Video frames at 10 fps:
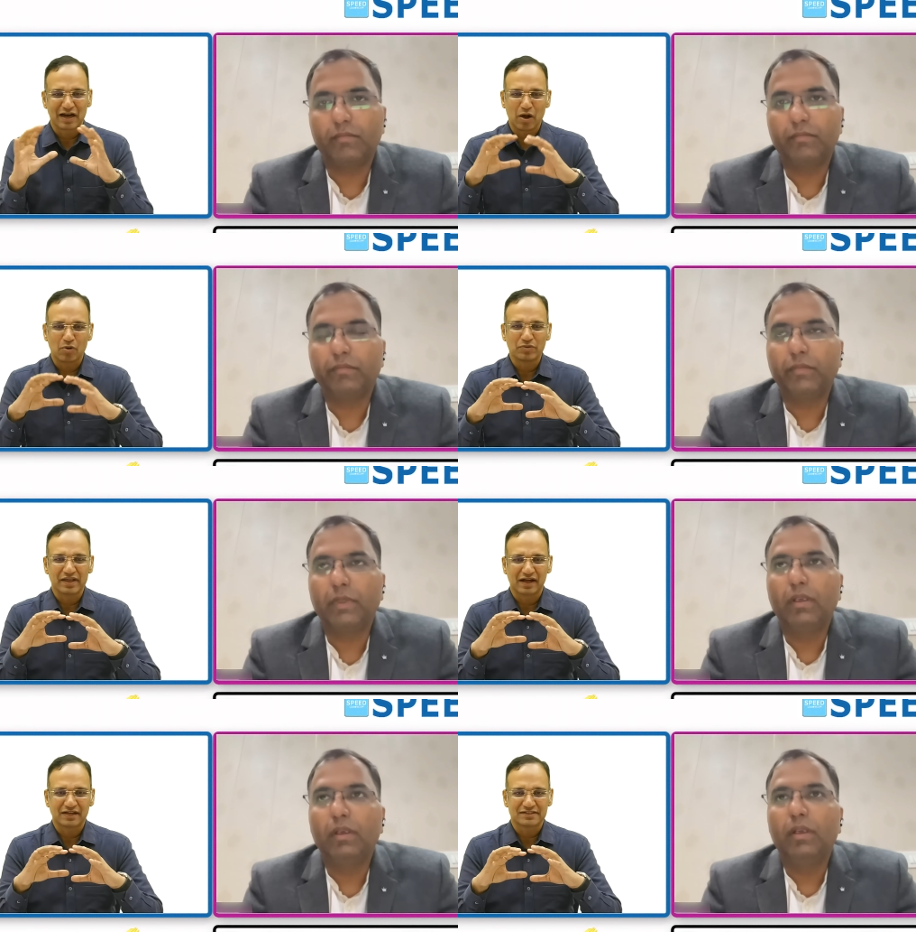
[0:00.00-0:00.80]
Speaker 1: and how they
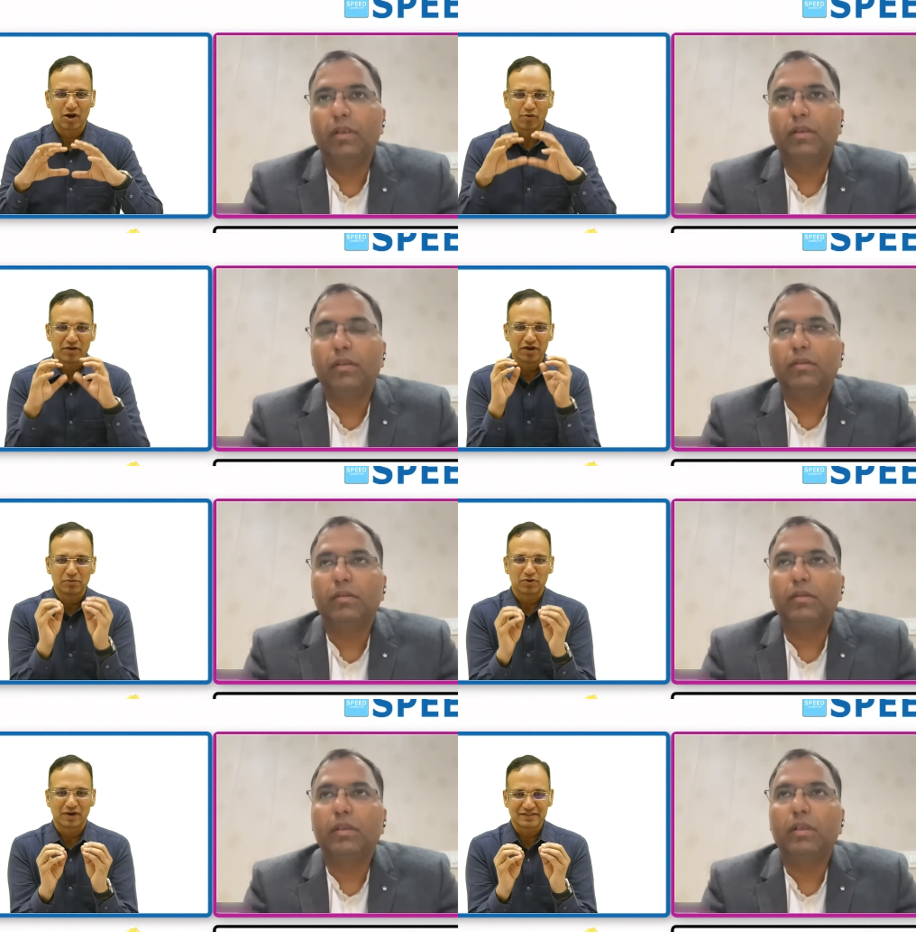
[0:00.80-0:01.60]
asked, how you were
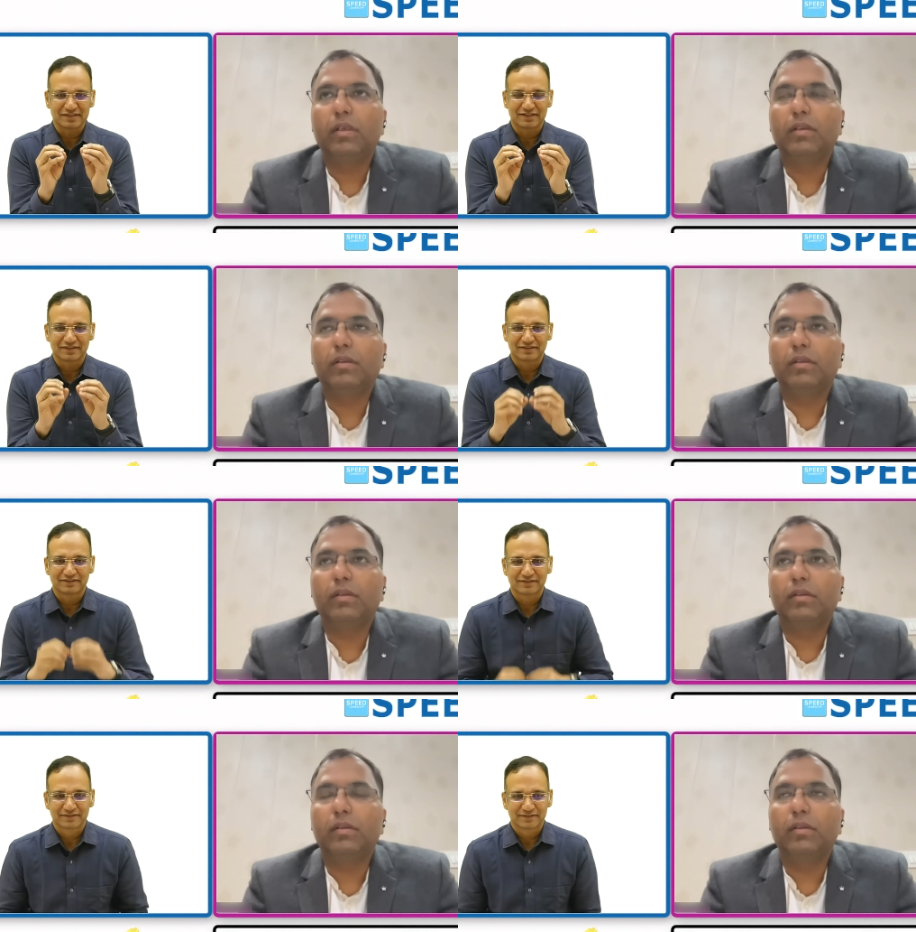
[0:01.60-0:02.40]
able to answer it?
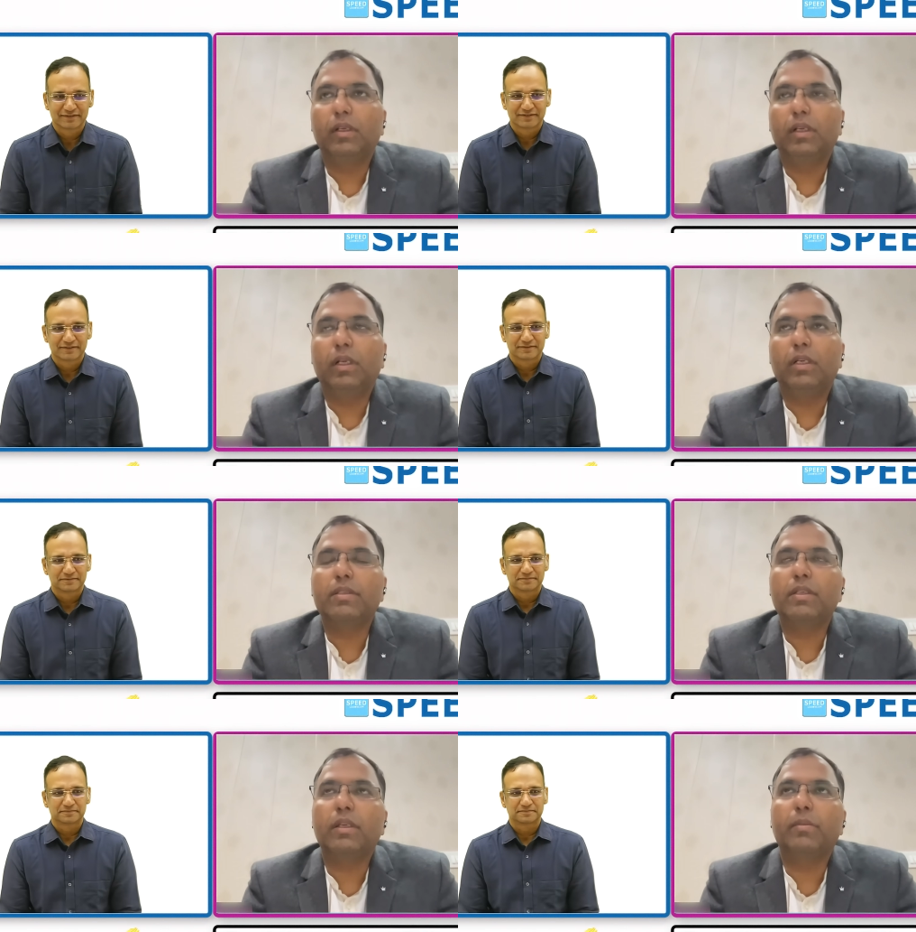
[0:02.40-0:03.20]

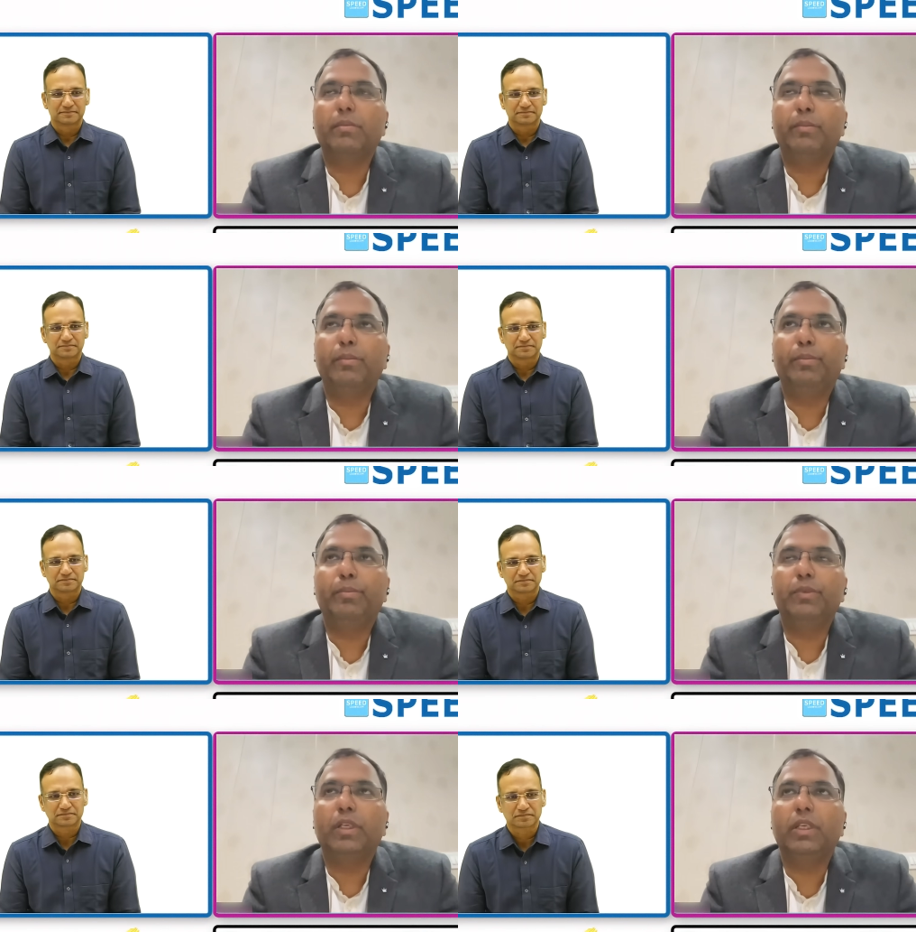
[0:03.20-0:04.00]
Speaker 2: Sir,
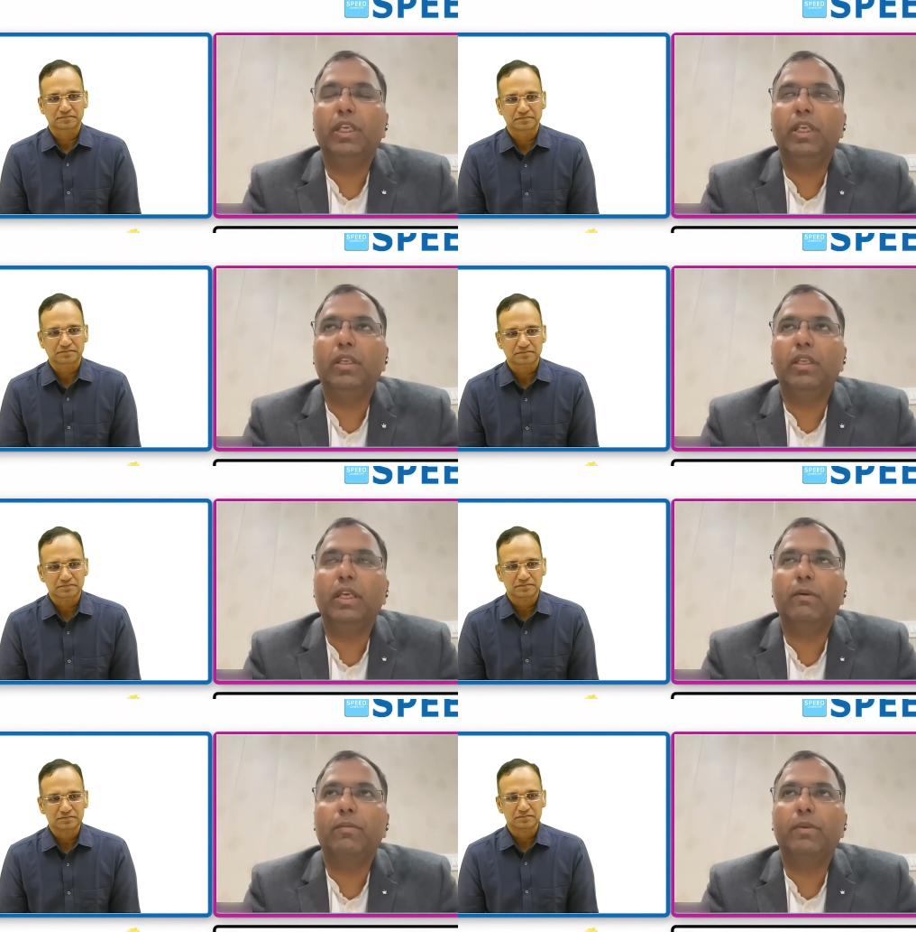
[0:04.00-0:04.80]
the keen area
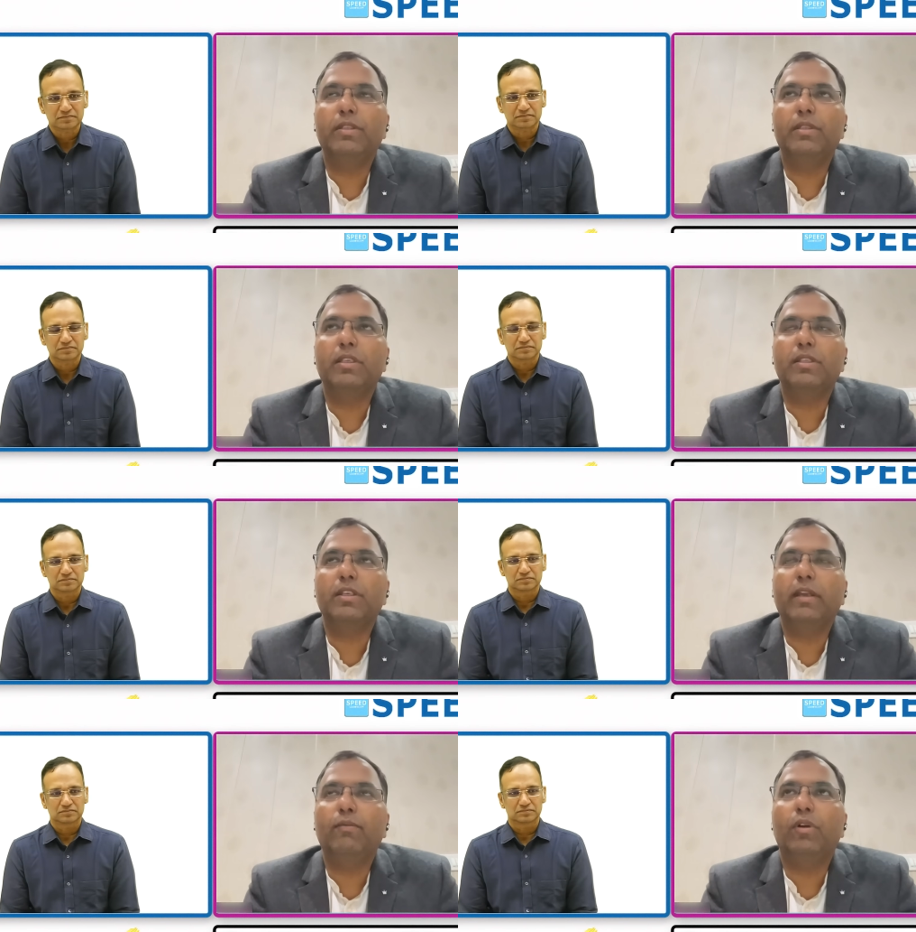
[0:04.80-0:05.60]
is this
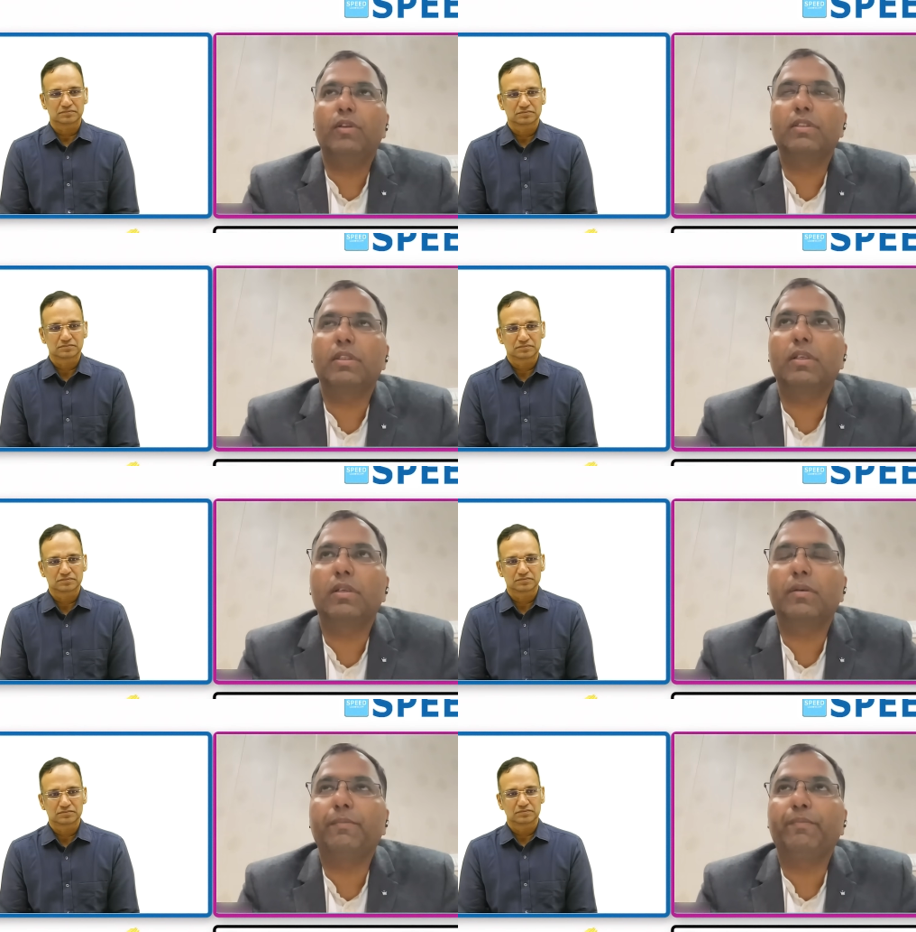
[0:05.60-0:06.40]
time was, sir,
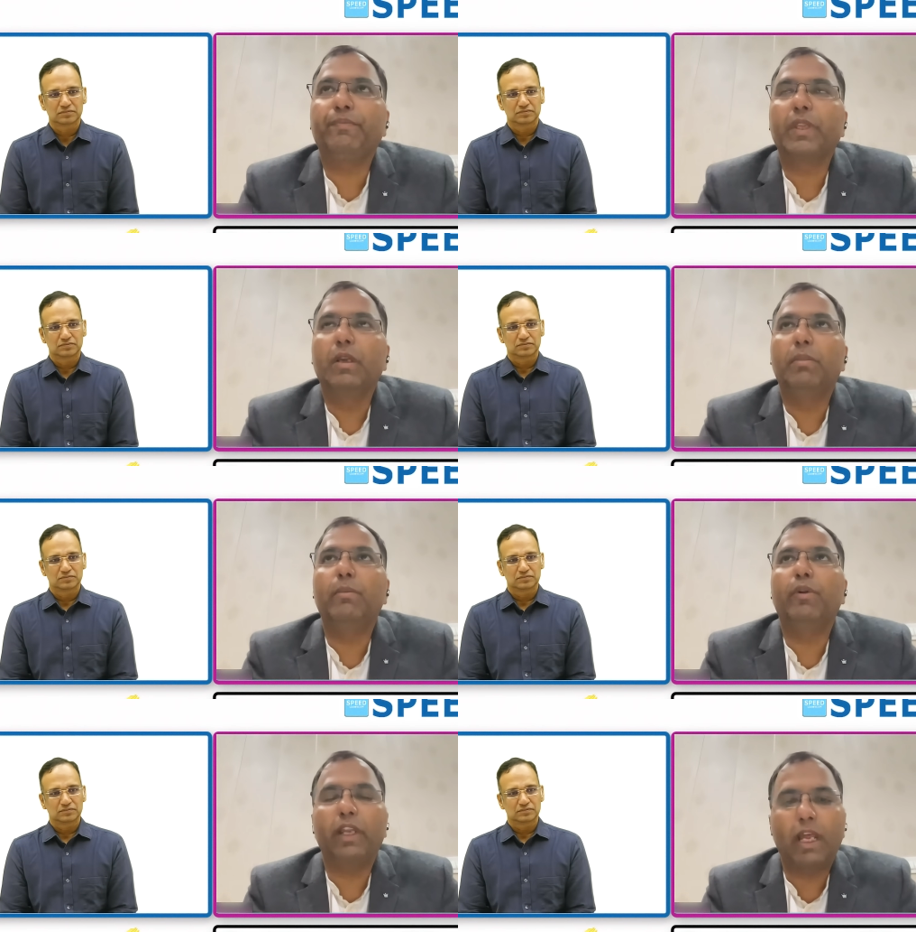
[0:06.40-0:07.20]

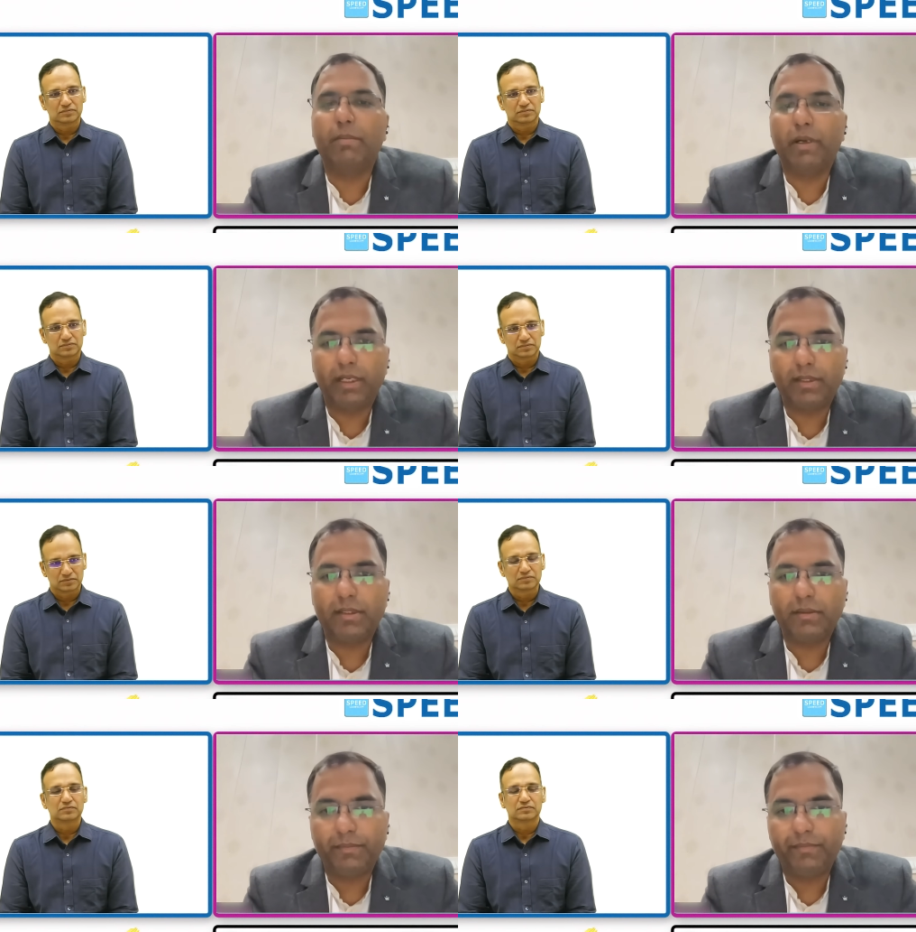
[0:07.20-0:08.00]
pulmonary hypertension,